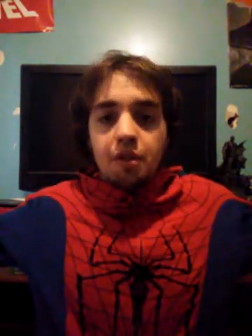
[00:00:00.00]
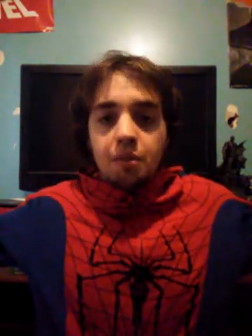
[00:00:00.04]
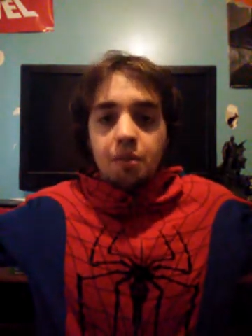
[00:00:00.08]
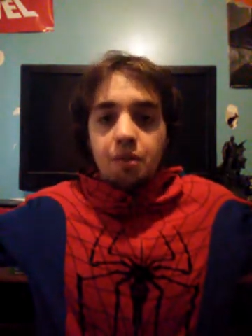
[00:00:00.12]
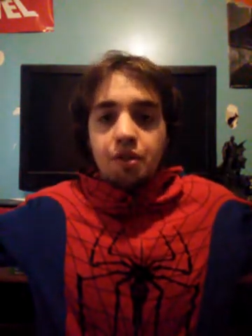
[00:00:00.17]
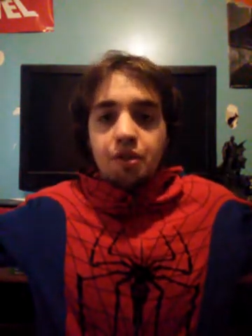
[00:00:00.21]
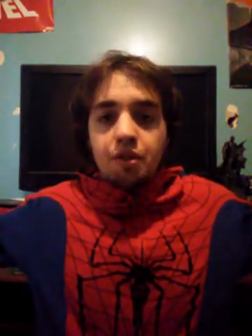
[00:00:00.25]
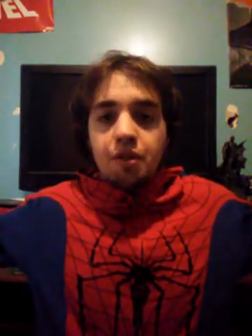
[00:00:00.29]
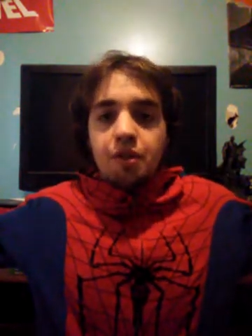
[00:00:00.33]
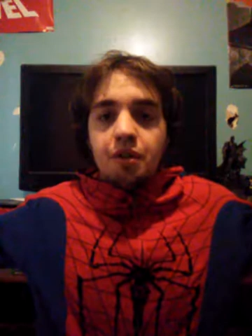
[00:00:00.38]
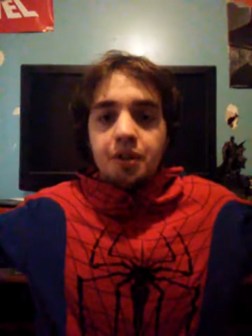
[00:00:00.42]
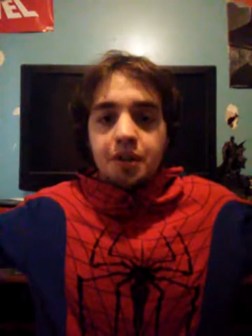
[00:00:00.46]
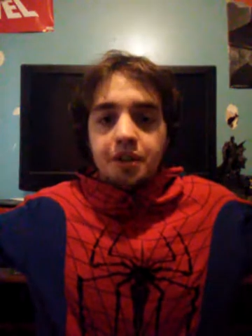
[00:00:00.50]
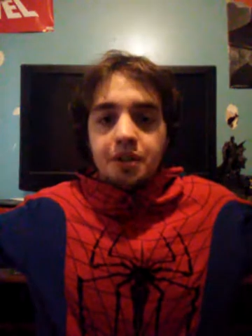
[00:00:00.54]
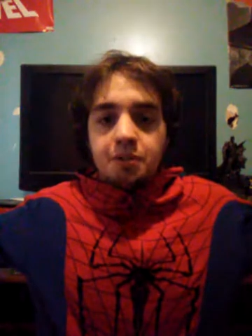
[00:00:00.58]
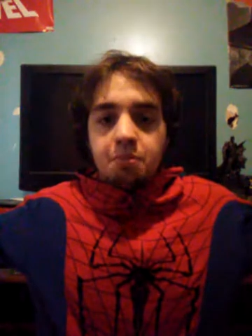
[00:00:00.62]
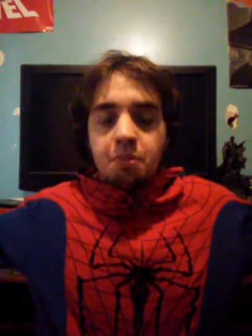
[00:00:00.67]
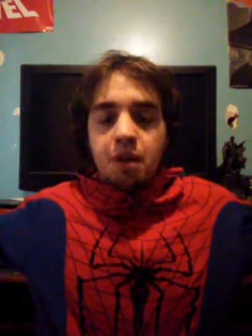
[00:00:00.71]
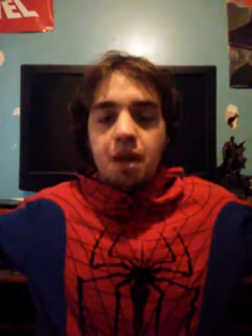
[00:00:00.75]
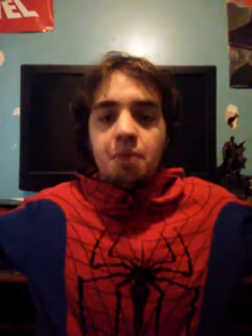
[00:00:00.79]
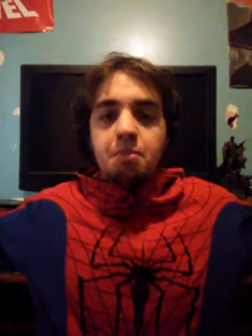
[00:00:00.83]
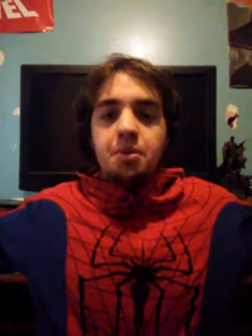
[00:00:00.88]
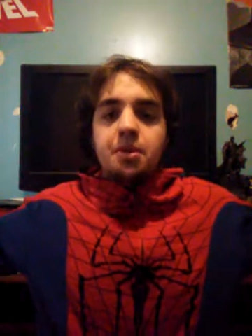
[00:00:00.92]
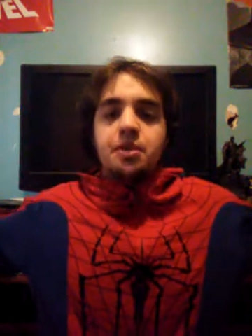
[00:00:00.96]
with all his
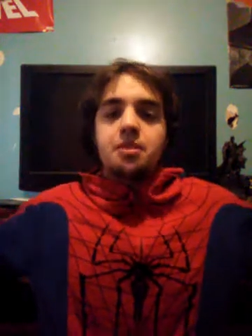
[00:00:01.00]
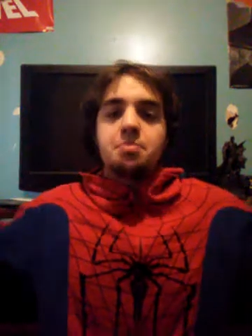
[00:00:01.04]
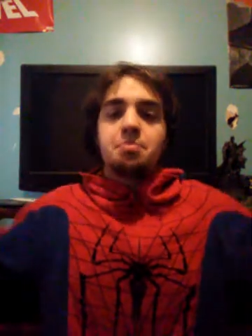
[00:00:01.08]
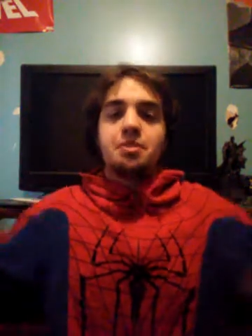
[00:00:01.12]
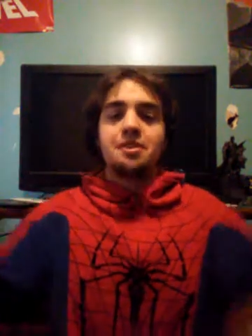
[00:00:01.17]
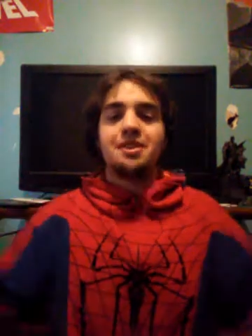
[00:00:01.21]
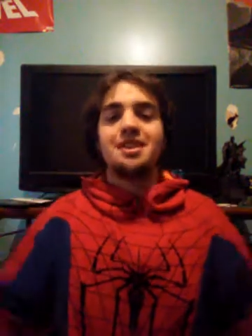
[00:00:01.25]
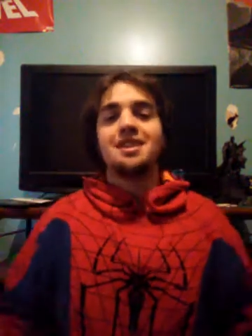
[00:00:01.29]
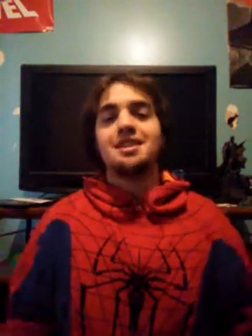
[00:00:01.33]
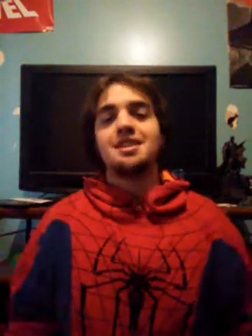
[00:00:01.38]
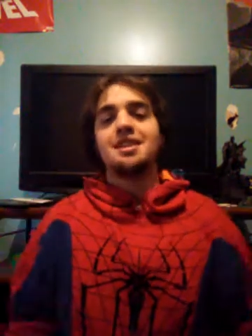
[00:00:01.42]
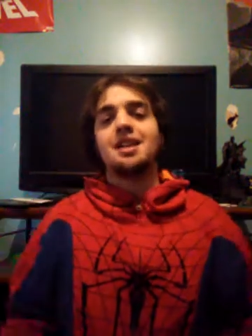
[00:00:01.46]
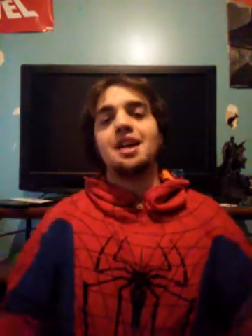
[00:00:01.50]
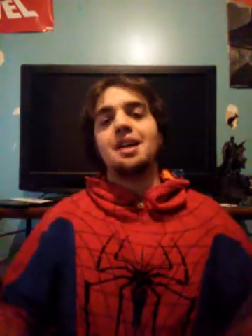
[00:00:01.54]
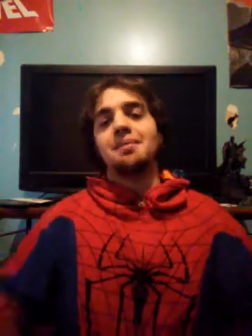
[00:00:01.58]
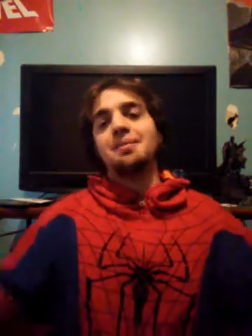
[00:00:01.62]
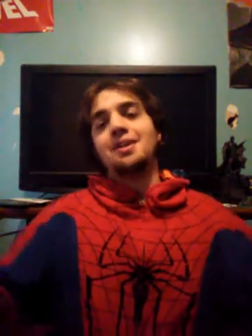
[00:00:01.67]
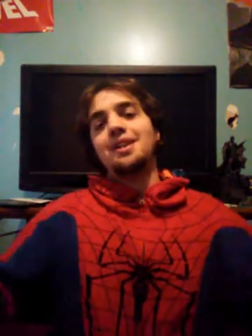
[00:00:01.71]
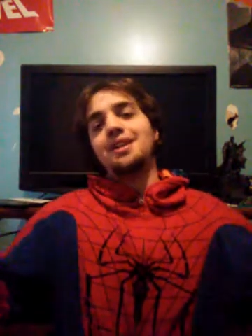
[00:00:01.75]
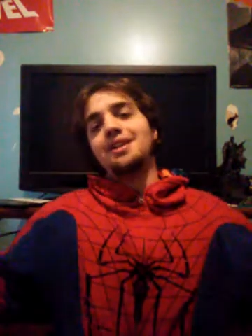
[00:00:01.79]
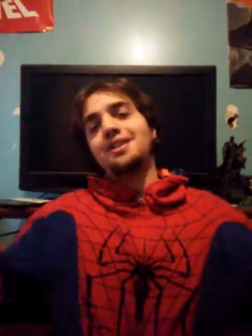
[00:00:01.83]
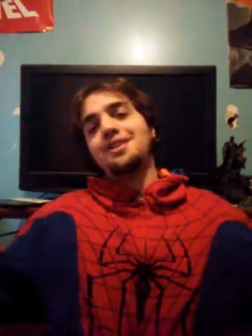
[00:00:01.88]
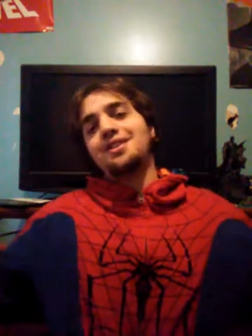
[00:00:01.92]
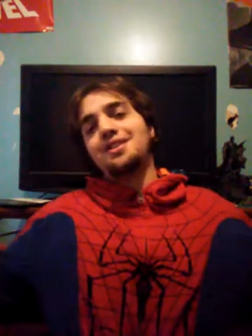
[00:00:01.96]
webbings, but this time
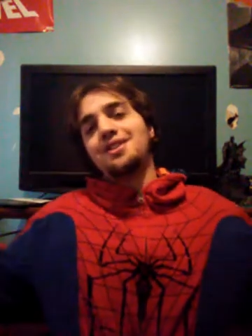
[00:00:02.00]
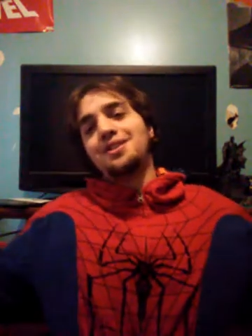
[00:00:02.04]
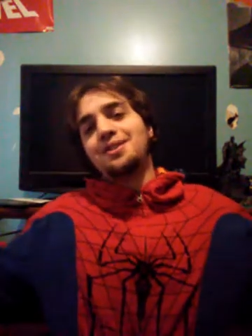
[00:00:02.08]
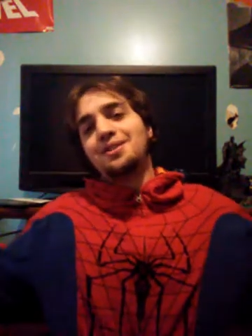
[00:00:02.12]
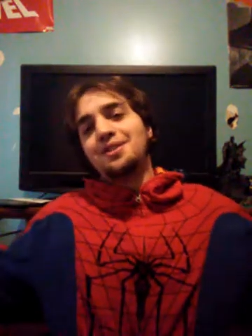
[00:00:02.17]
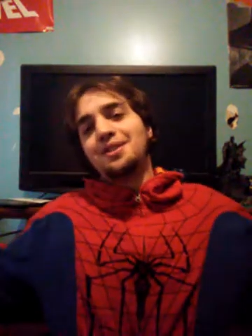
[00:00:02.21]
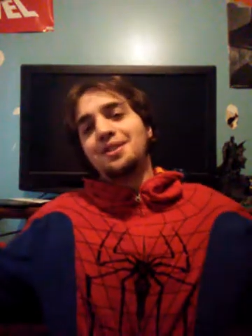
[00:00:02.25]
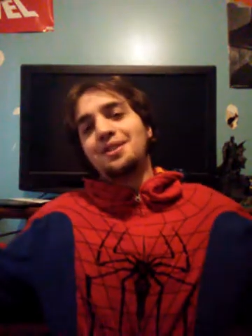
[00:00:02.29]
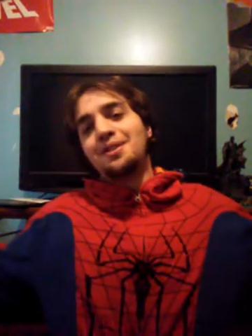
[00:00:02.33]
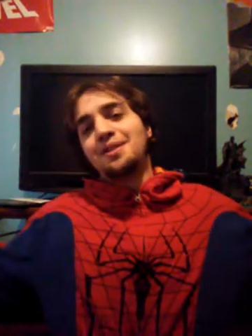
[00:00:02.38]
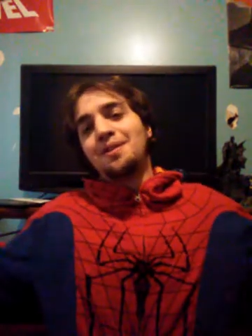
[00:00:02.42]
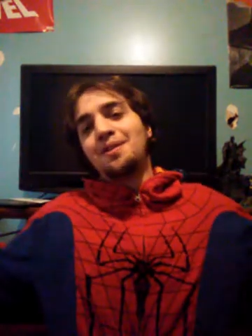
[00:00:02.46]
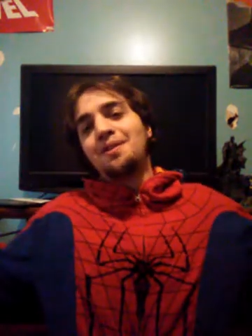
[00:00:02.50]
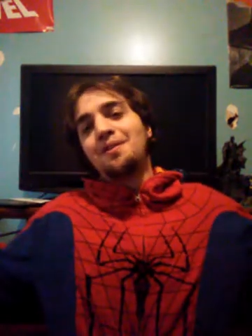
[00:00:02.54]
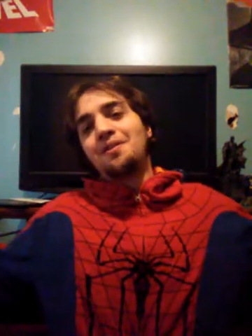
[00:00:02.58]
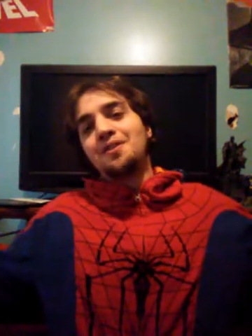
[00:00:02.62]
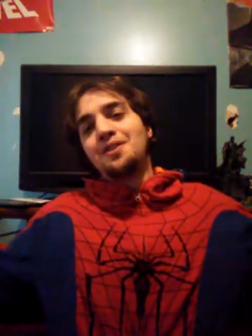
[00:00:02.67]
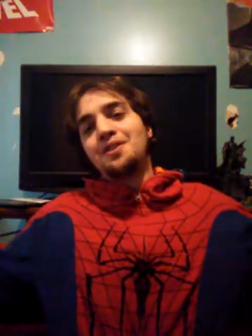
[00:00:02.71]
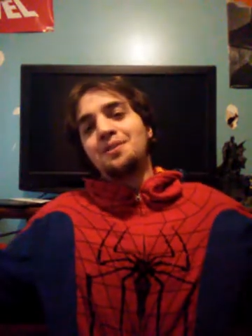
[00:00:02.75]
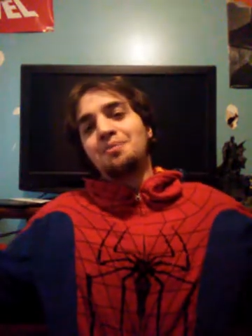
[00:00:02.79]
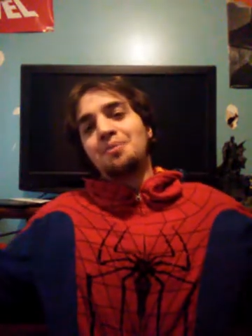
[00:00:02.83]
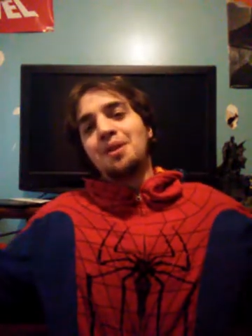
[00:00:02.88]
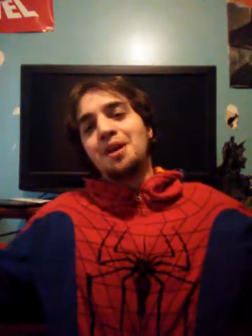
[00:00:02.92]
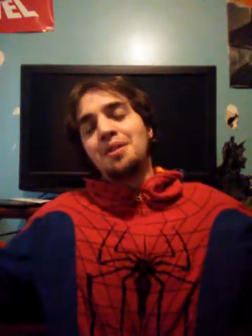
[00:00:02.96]
he's using all of
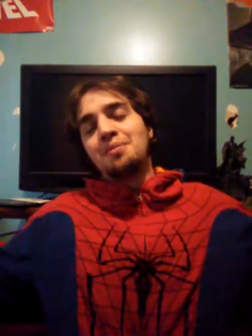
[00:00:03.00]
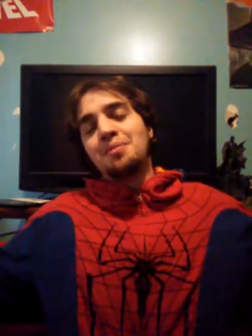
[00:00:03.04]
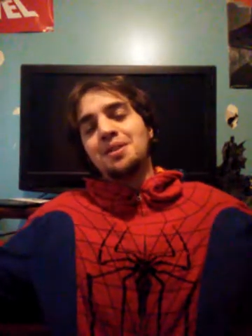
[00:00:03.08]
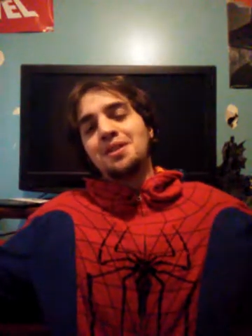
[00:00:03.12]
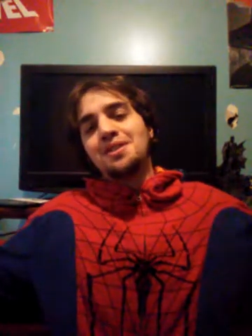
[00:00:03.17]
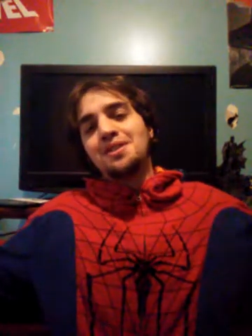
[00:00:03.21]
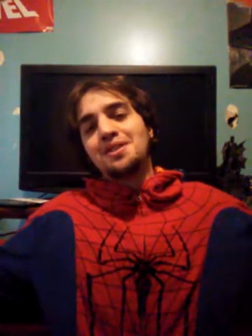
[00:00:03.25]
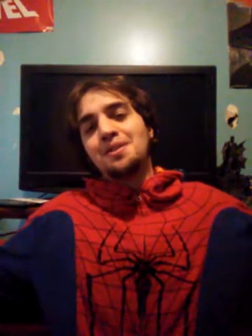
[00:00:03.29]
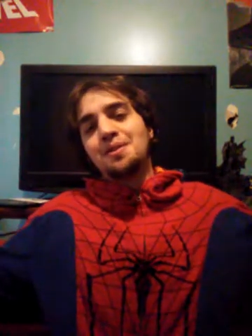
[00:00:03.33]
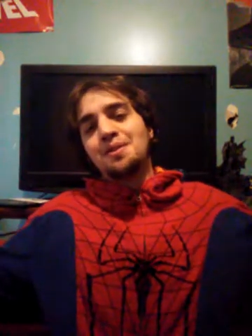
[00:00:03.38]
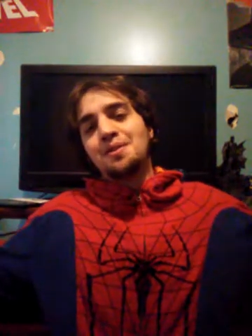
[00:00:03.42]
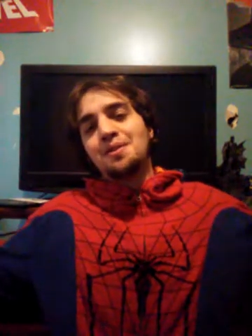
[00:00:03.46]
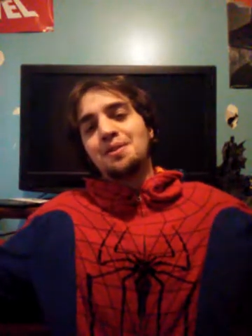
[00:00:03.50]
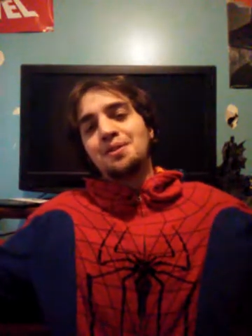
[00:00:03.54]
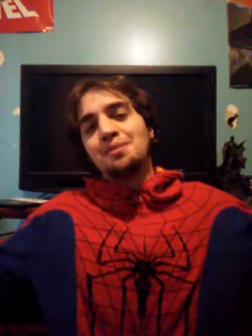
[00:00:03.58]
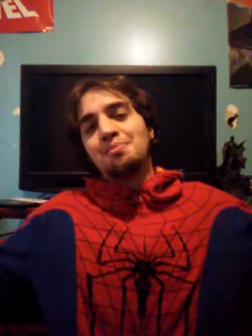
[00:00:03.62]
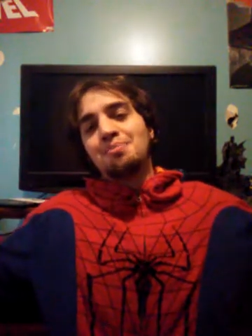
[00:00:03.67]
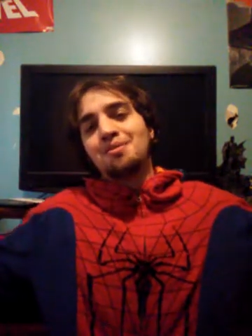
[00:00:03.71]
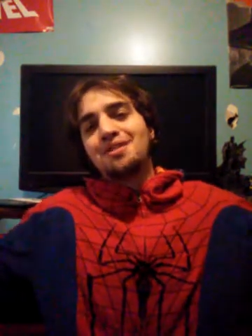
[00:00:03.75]
his webbings to hold a